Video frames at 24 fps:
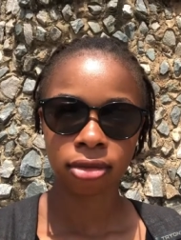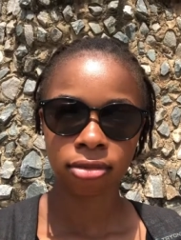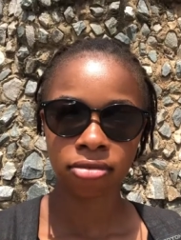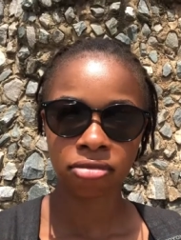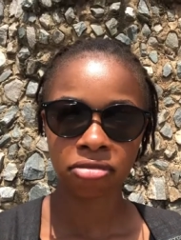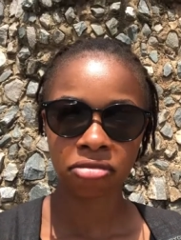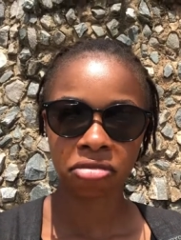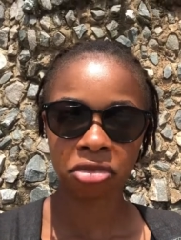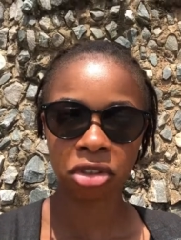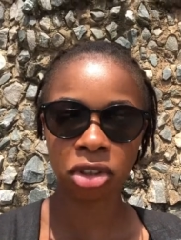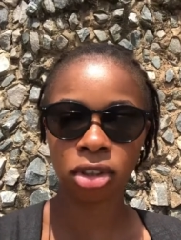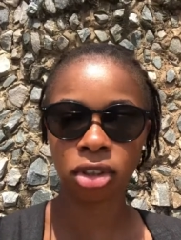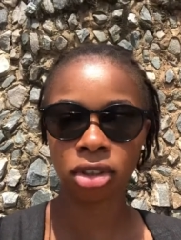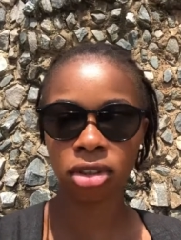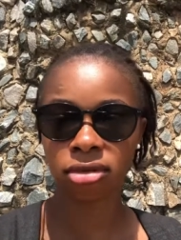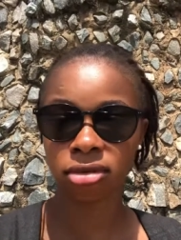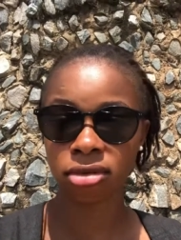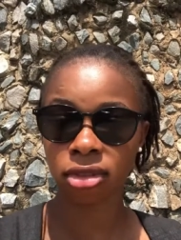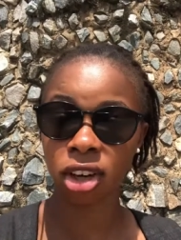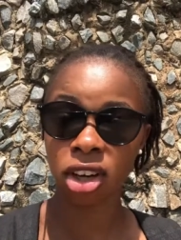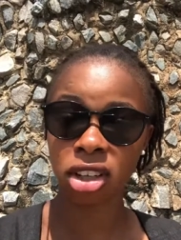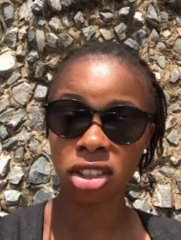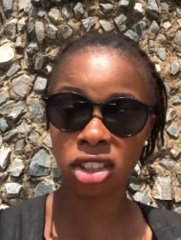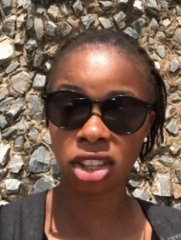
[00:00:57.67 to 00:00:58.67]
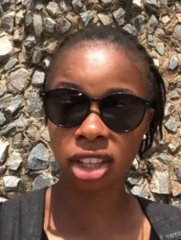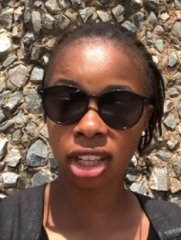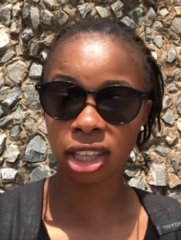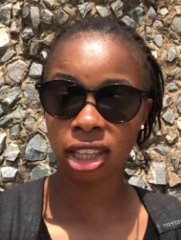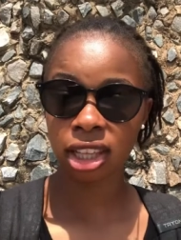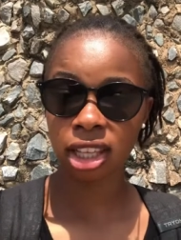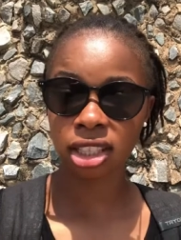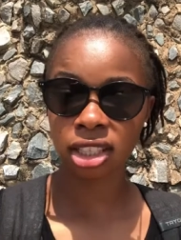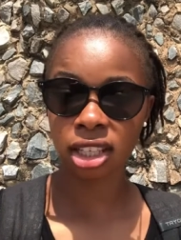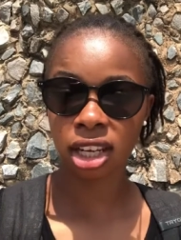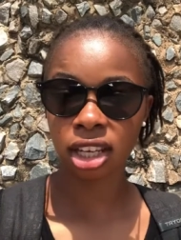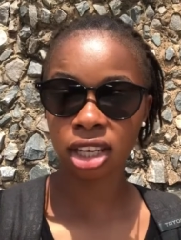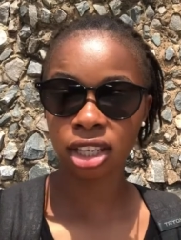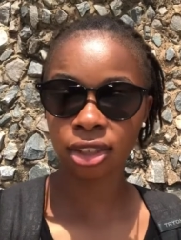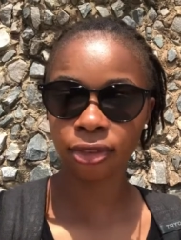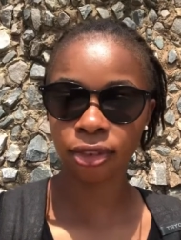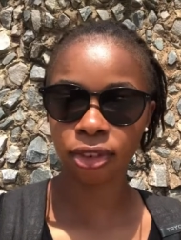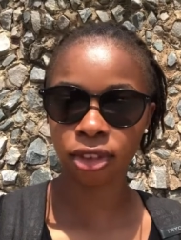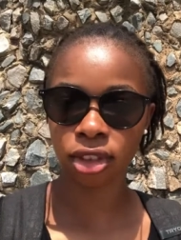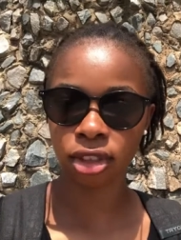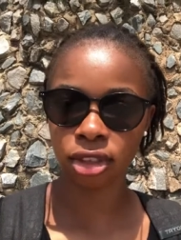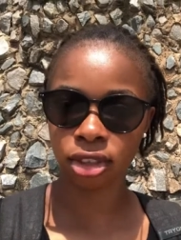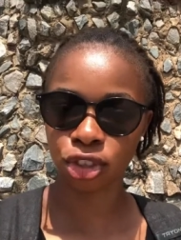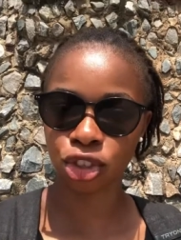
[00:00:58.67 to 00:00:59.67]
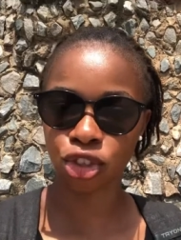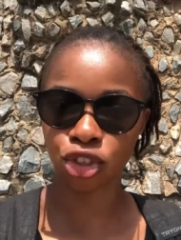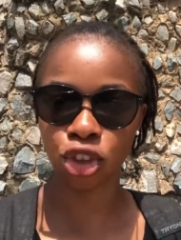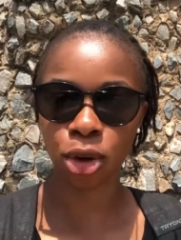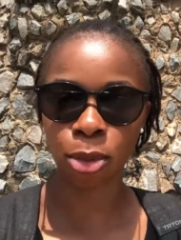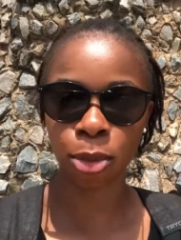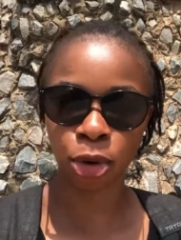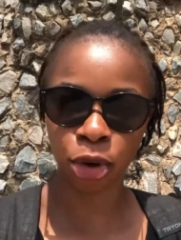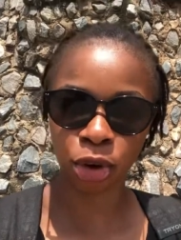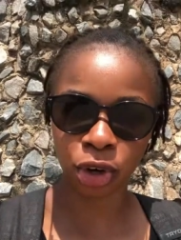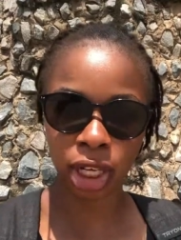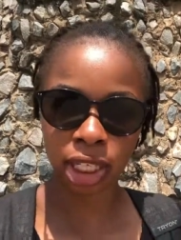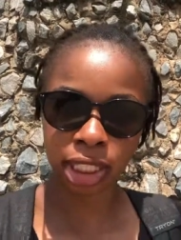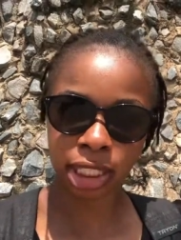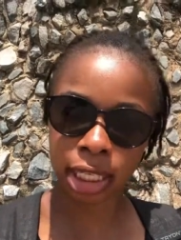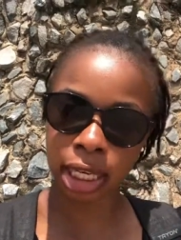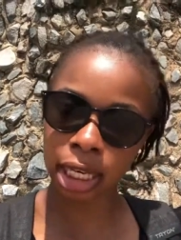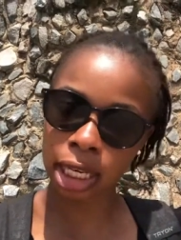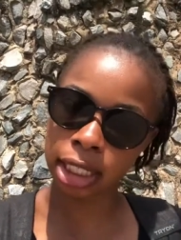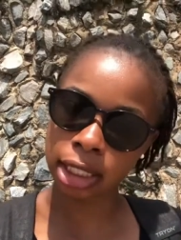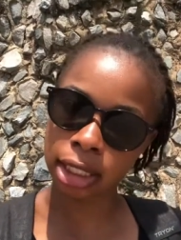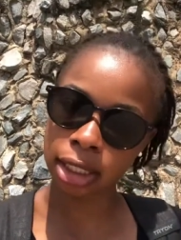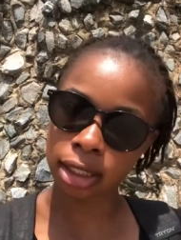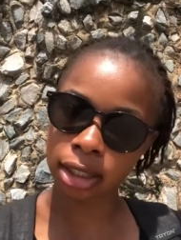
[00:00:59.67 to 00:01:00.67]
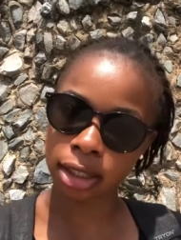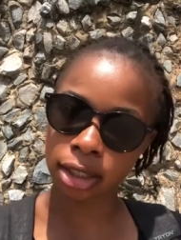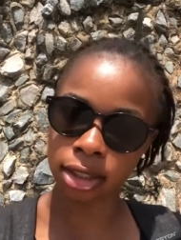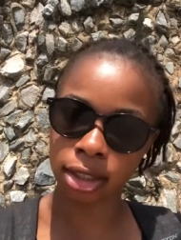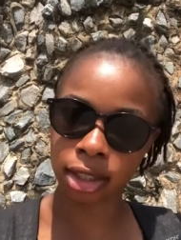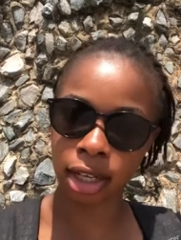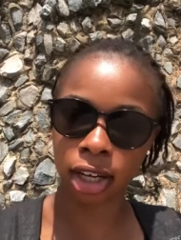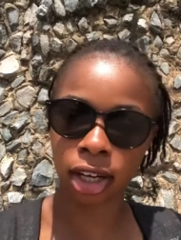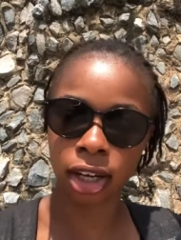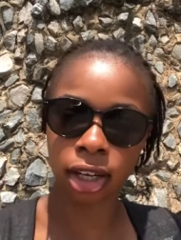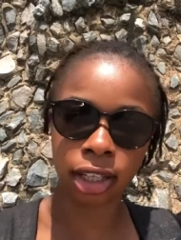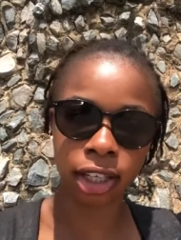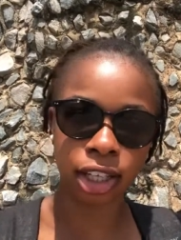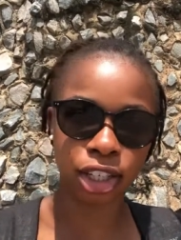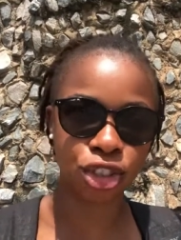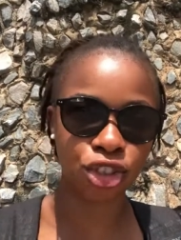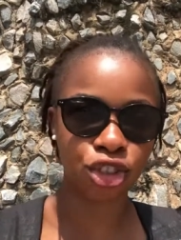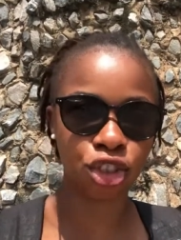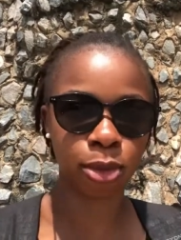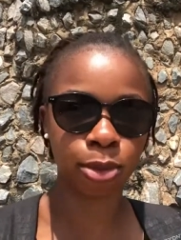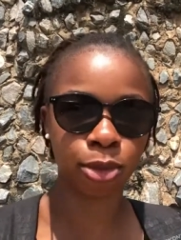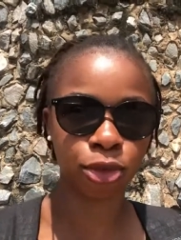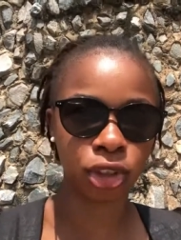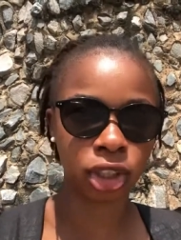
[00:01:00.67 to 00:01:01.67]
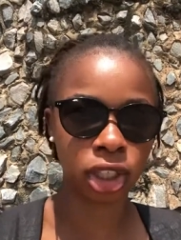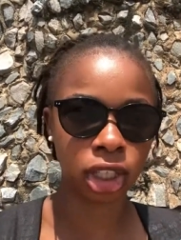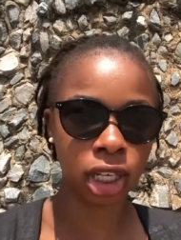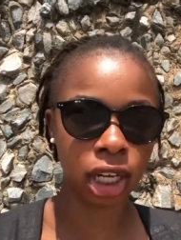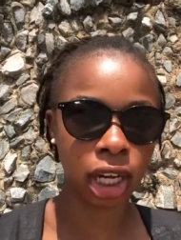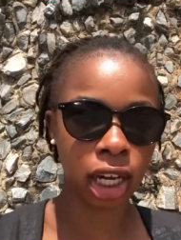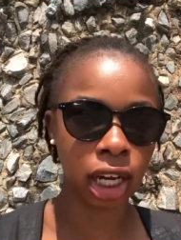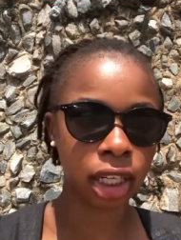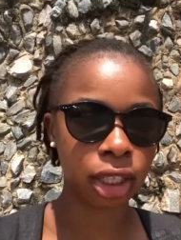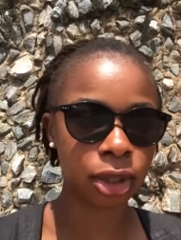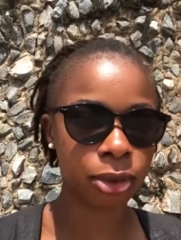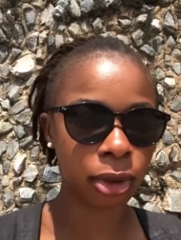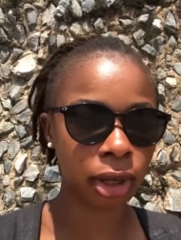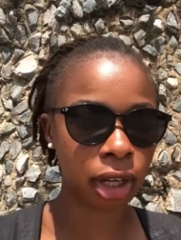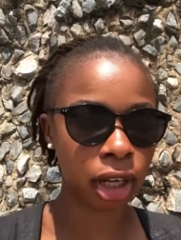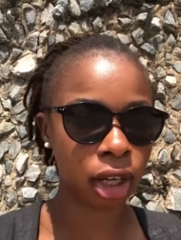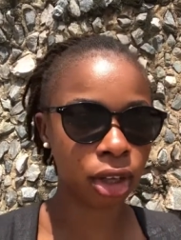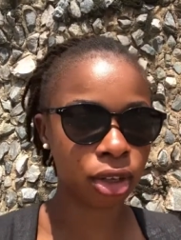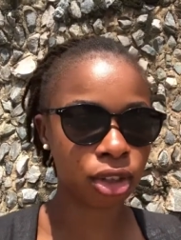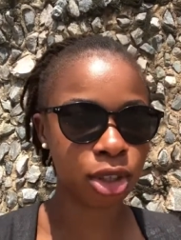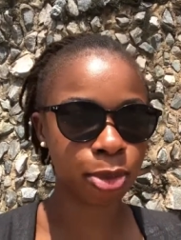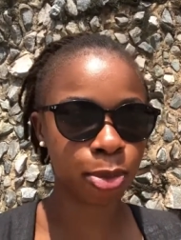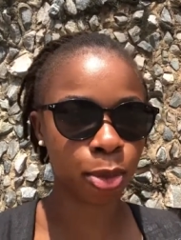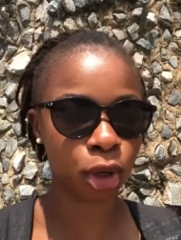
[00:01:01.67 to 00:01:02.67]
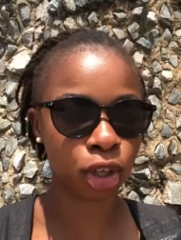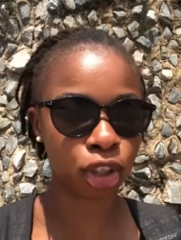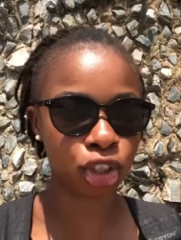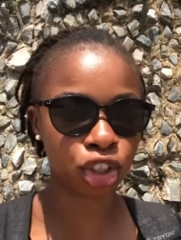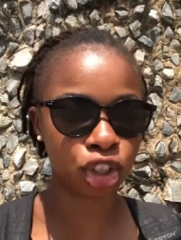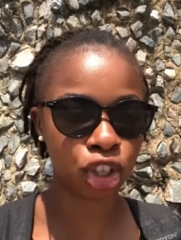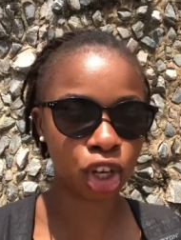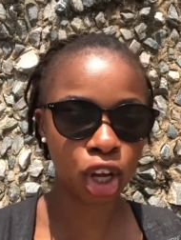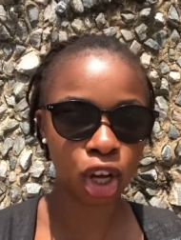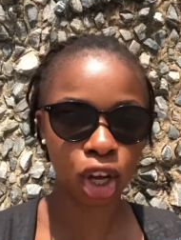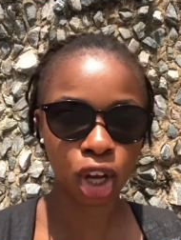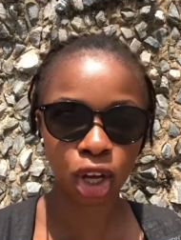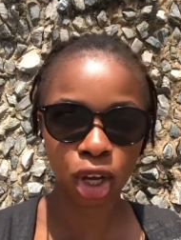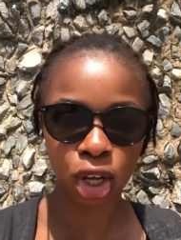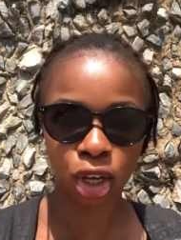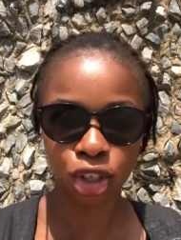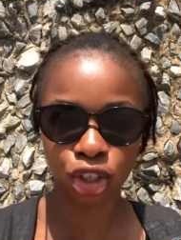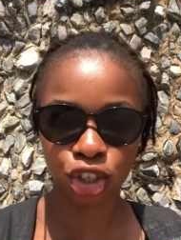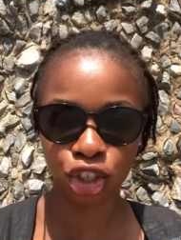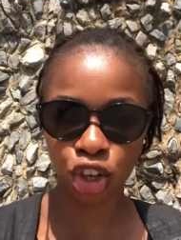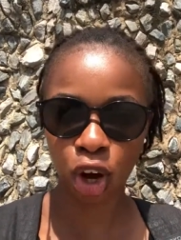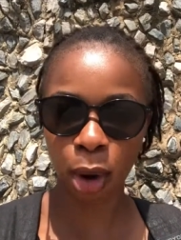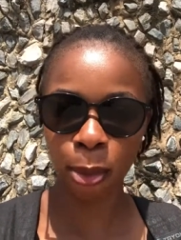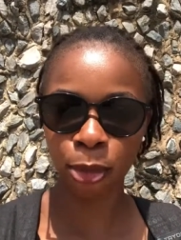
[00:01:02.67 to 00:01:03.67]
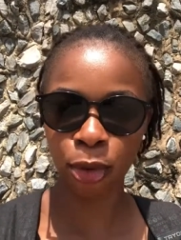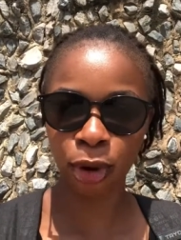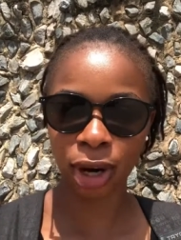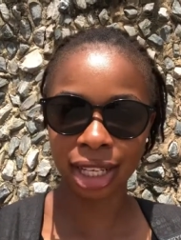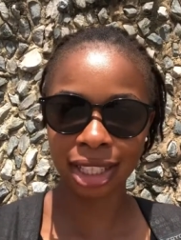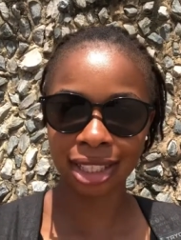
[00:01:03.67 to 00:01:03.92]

you know all the other things i need for the strawberry cake because i can't get strawberry anywhere else but shoprite